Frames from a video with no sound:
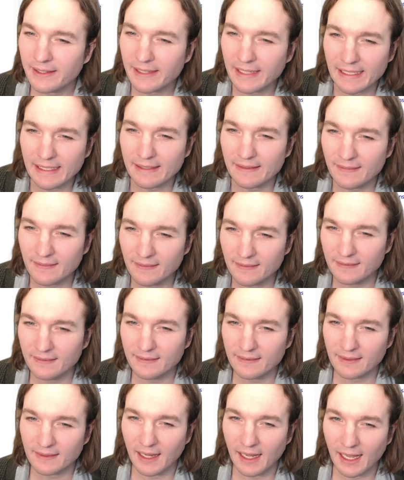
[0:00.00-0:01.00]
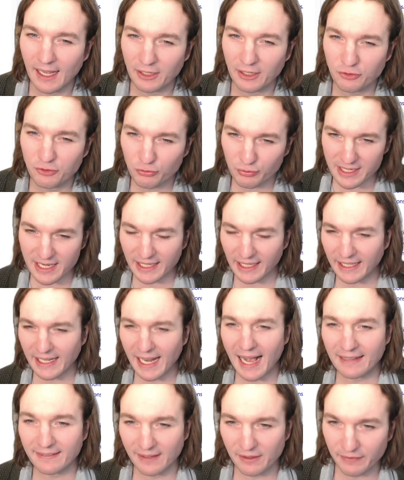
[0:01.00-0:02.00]
is treating it
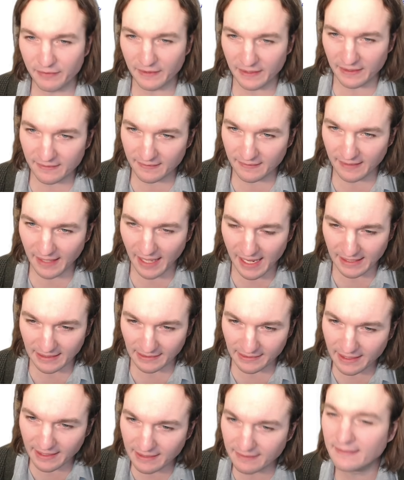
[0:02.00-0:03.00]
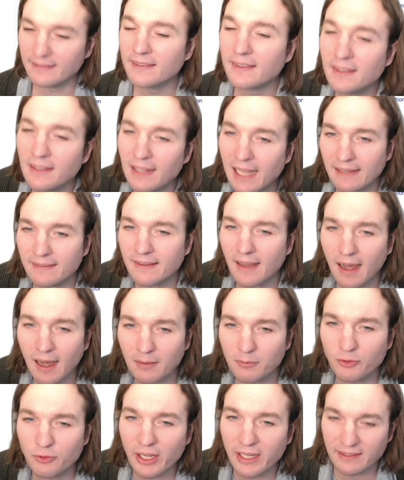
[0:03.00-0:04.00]
as if it's a list class
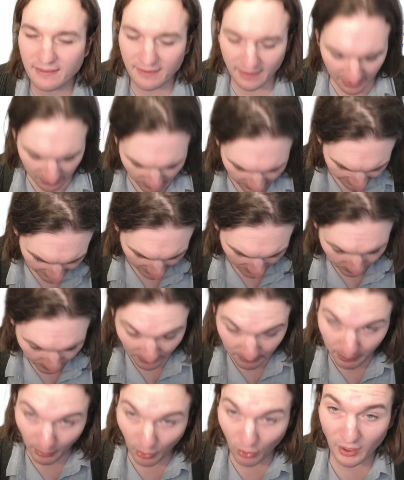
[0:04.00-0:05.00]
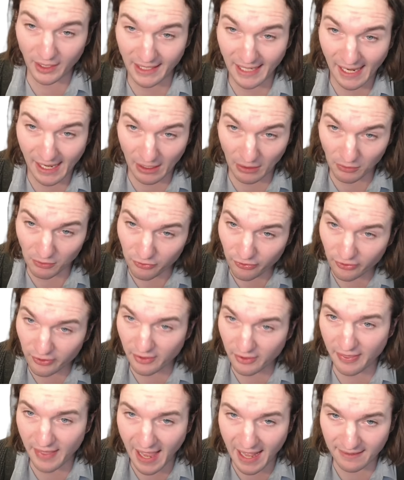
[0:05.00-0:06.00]
object and simply pulling out
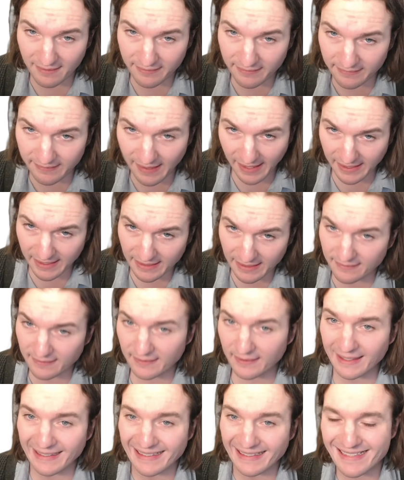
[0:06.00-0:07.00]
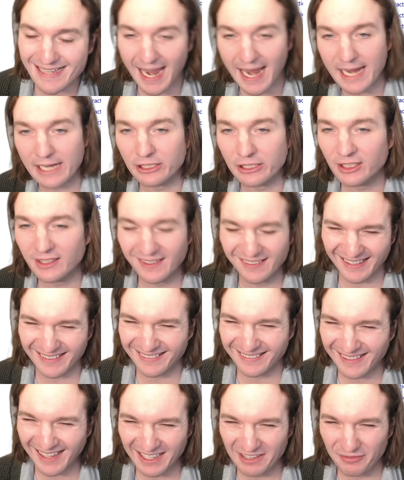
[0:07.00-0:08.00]
that second container, because
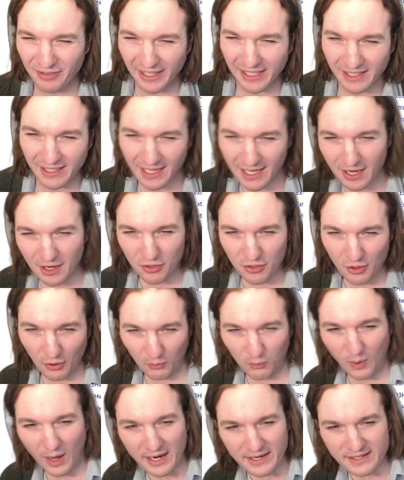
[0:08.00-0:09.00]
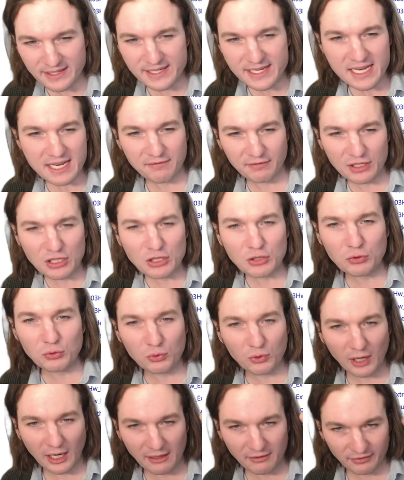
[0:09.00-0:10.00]
that's kind of like the 1D
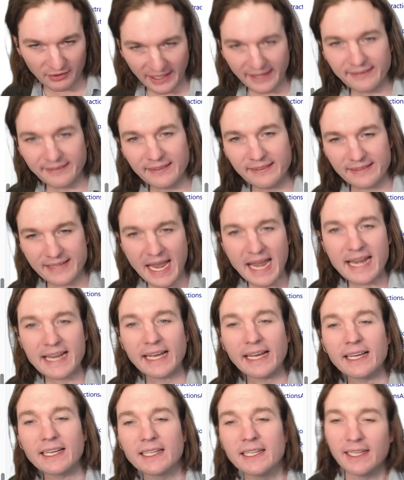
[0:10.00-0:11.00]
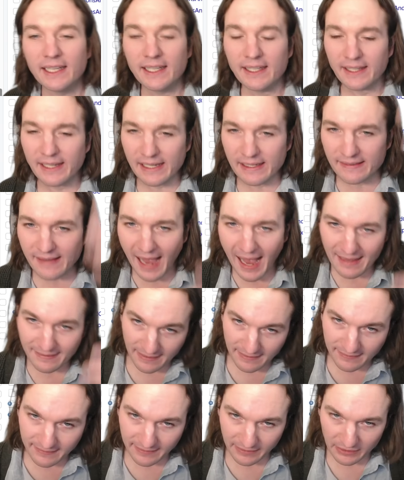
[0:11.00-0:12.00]
view of list data is
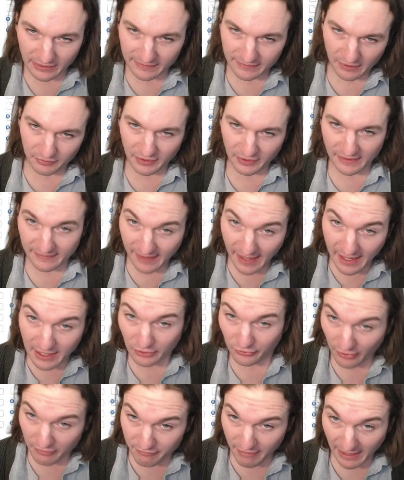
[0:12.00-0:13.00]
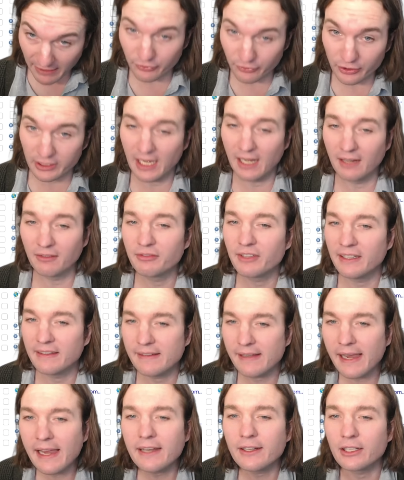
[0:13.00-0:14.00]
as a series of containers, a vector of
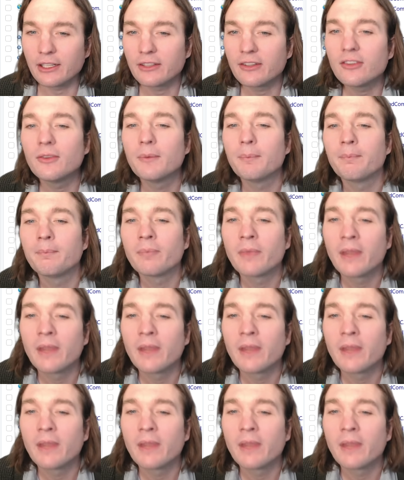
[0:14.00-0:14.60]
containers.